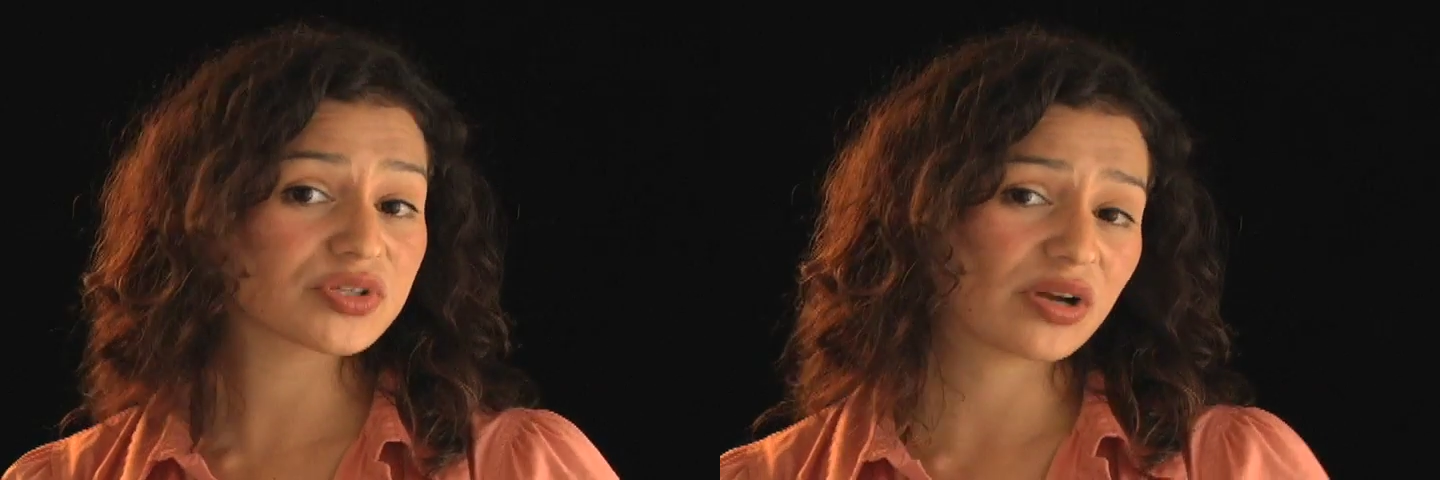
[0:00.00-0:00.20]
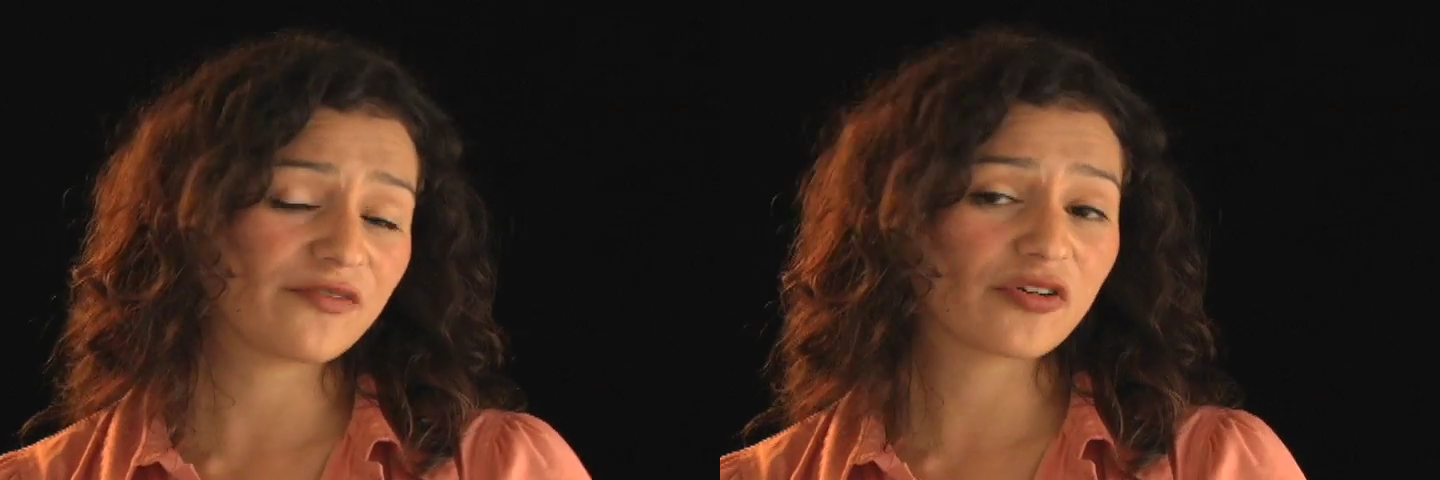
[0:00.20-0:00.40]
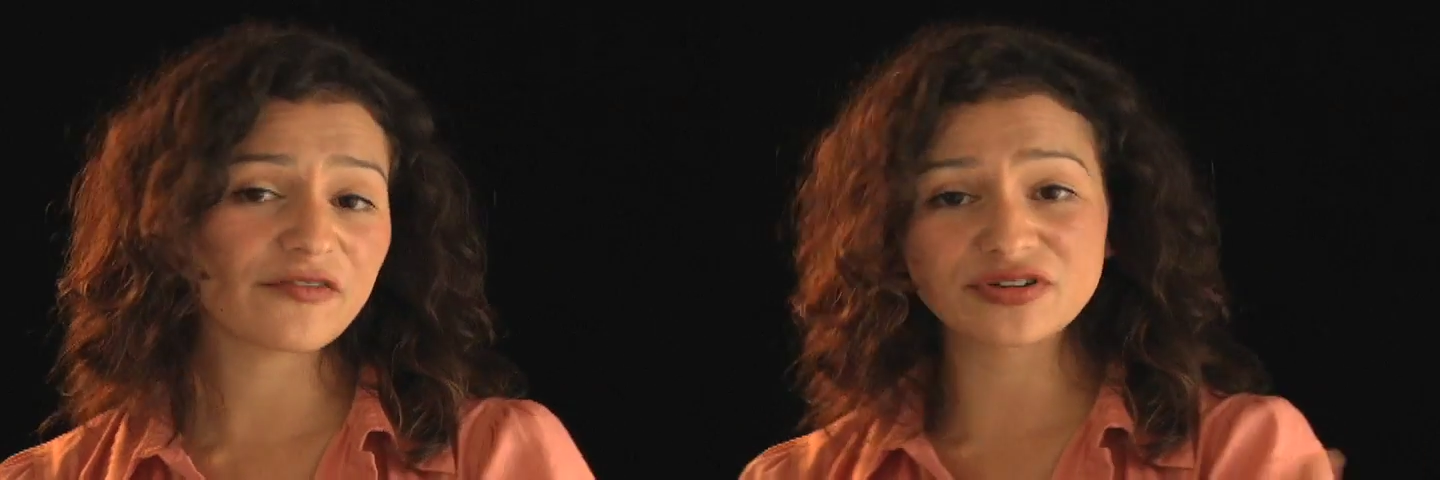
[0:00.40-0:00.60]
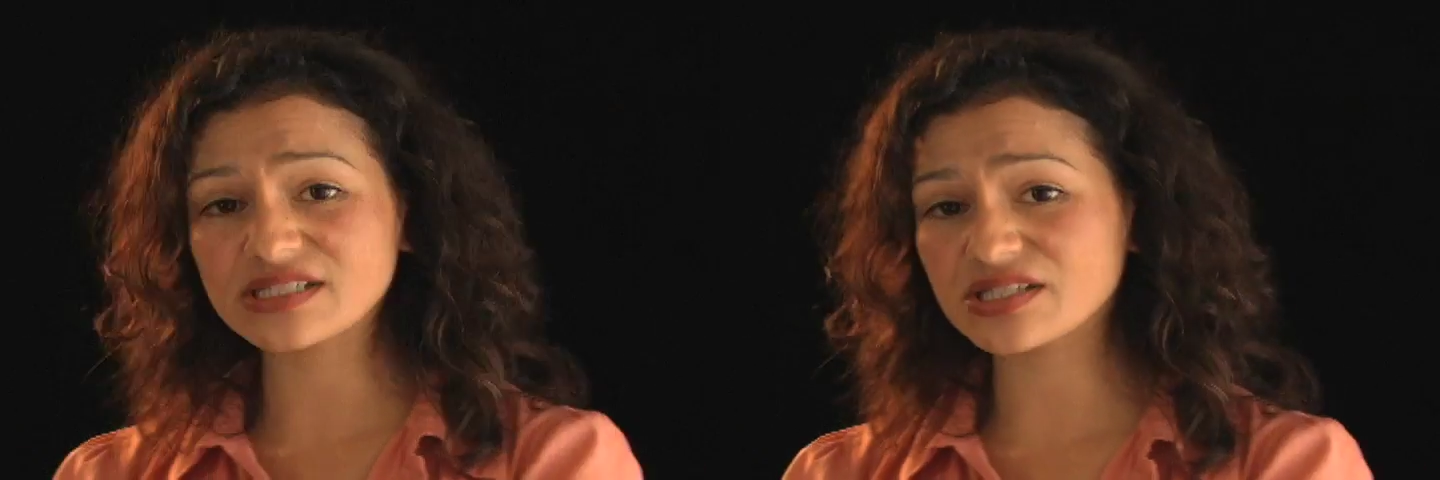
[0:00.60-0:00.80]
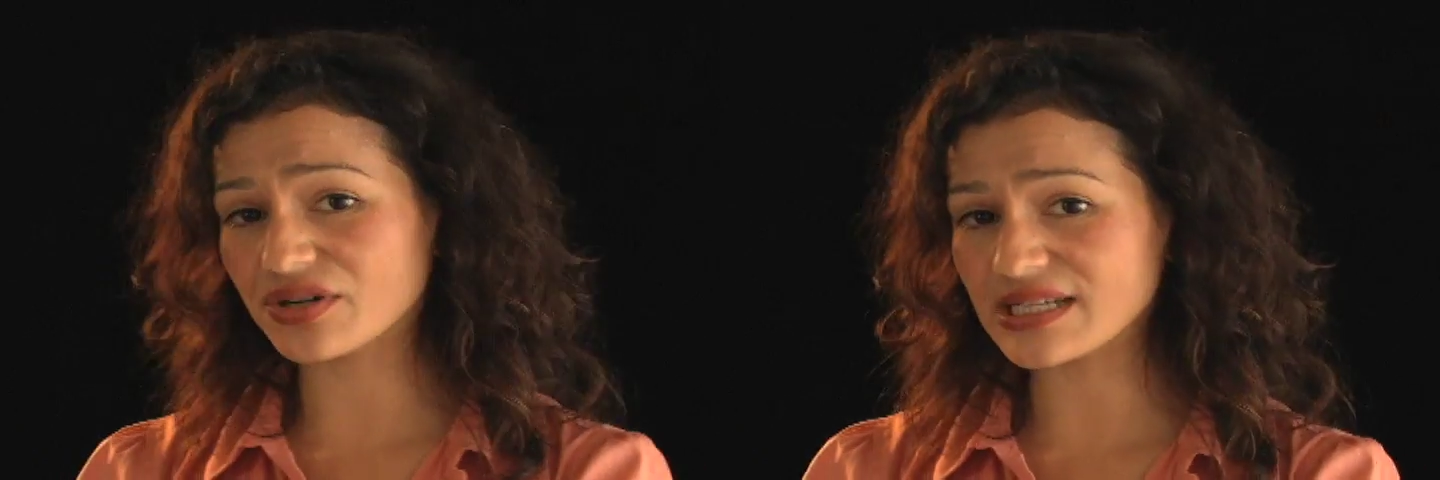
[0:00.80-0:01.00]
24
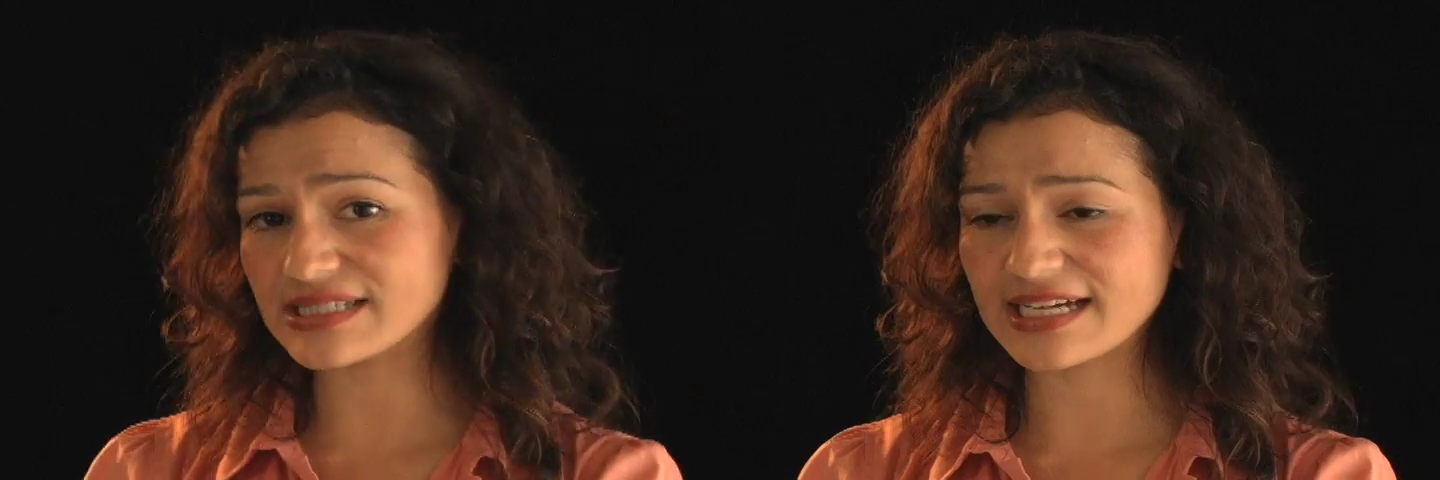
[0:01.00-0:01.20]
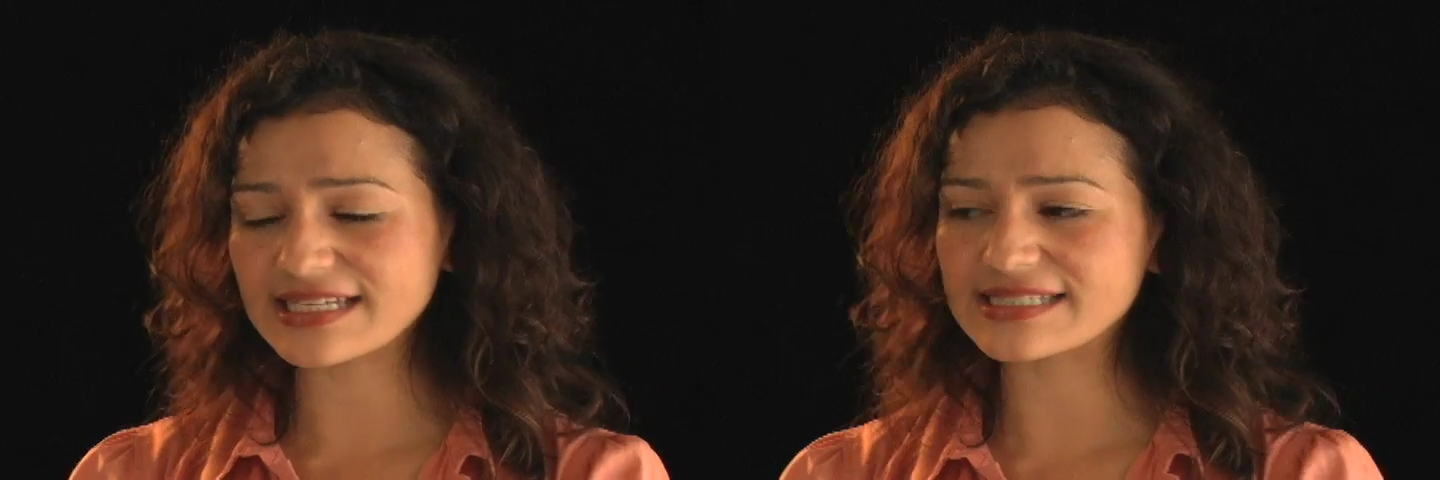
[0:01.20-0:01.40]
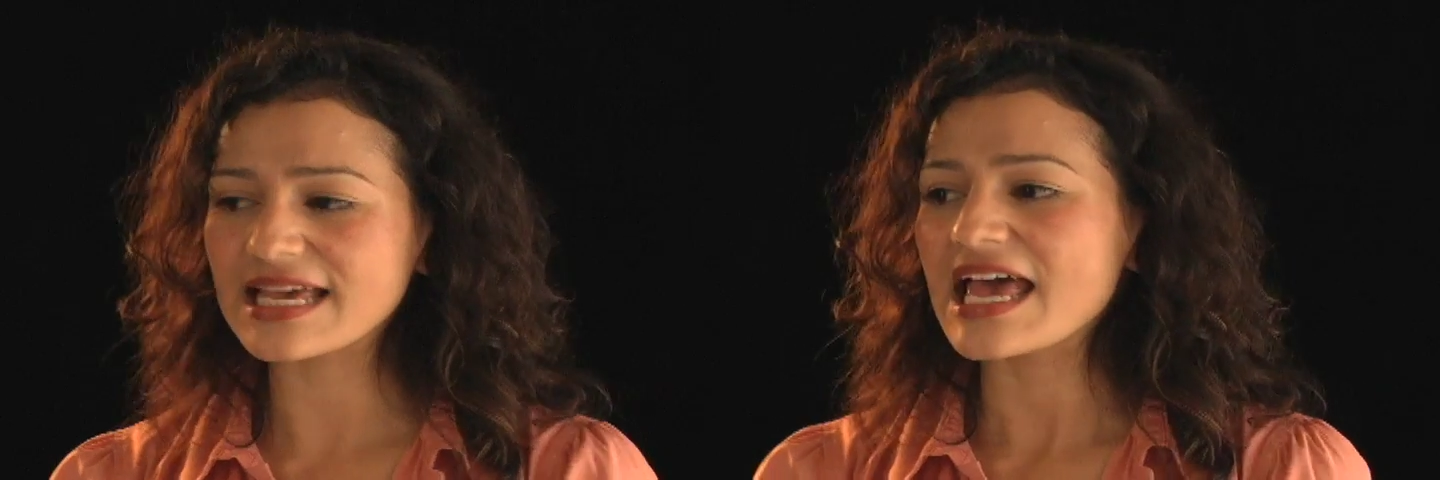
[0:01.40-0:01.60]
versus 36.